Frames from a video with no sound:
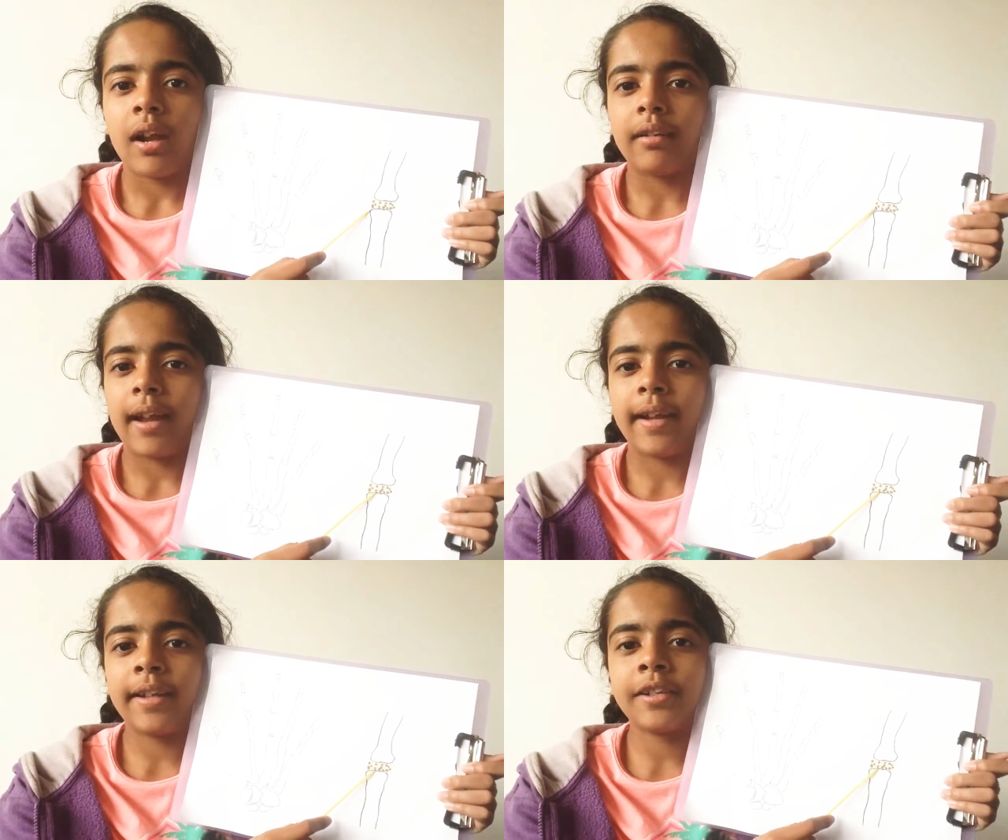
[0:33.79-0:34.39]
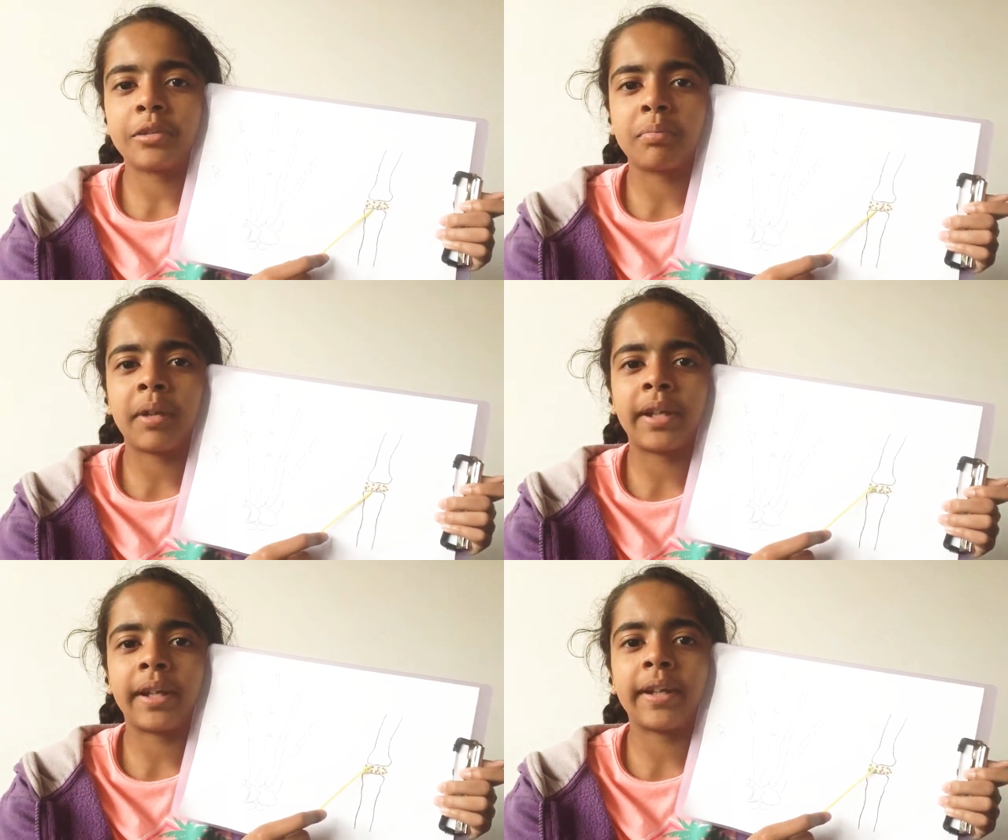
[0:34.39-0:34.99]
hence
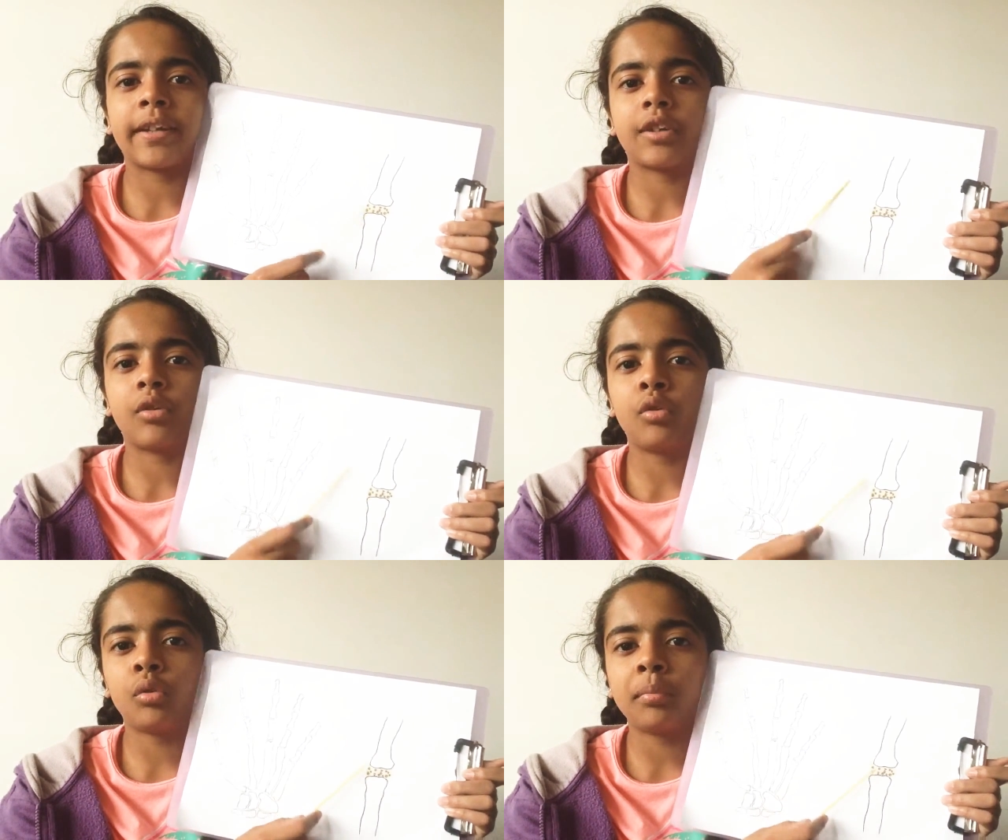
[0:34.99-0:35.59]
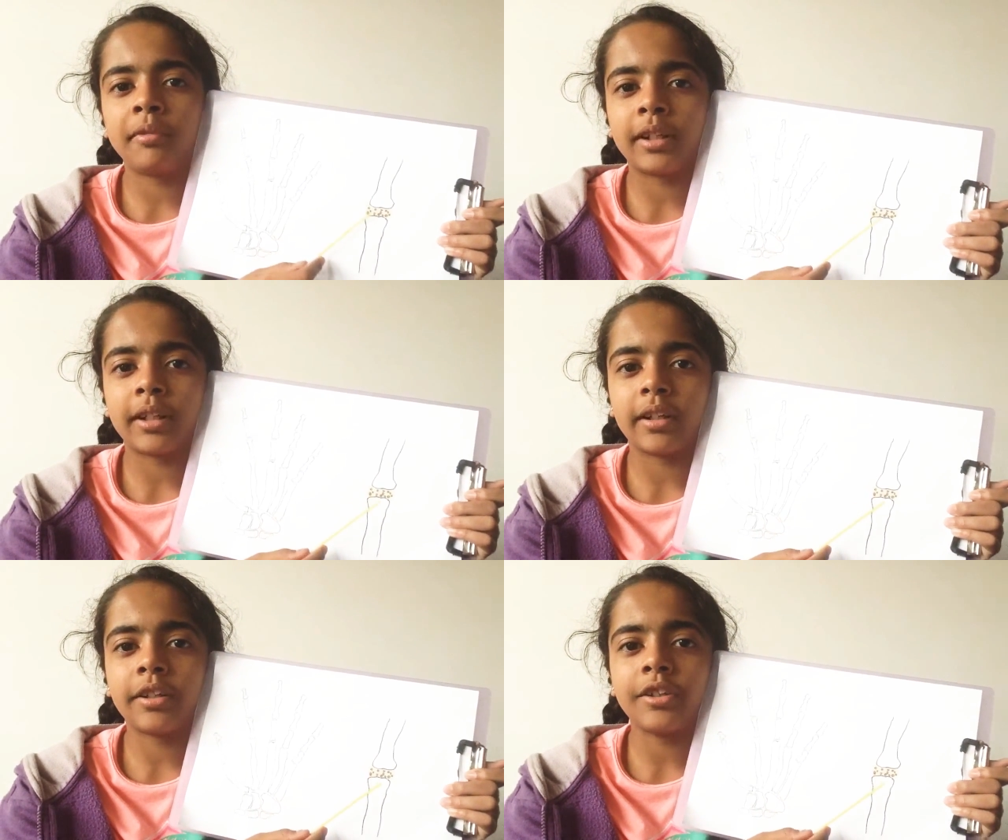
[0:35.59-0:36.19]
making it a
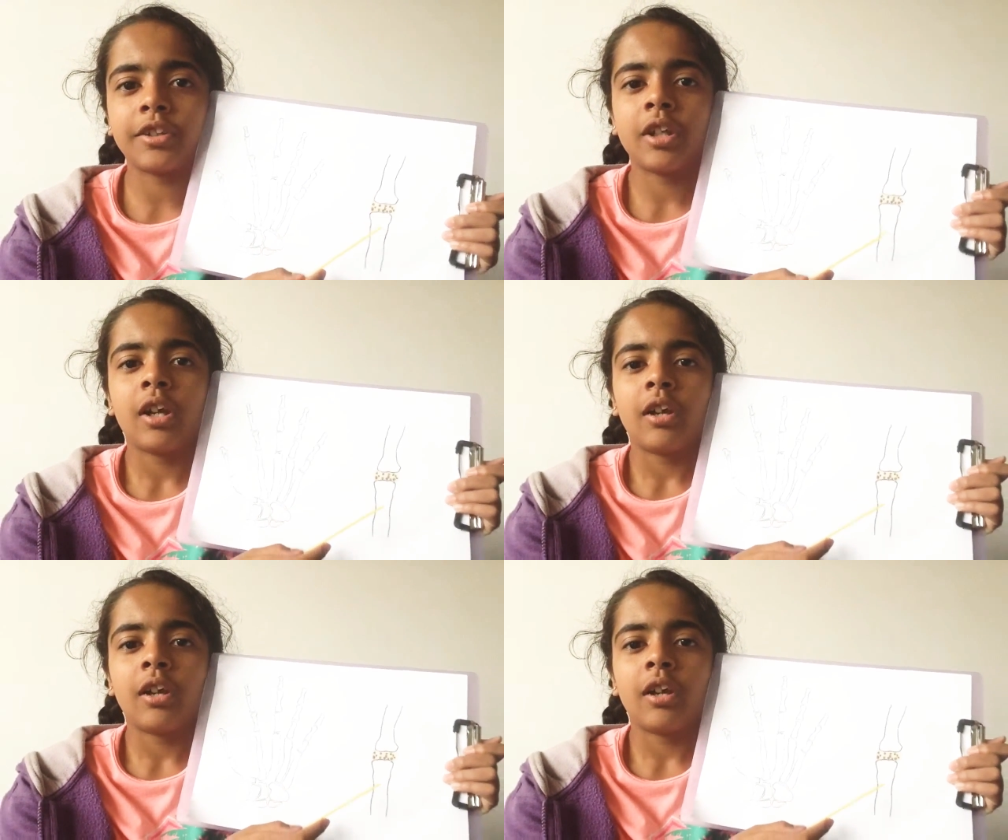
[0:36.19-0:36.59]
lubricant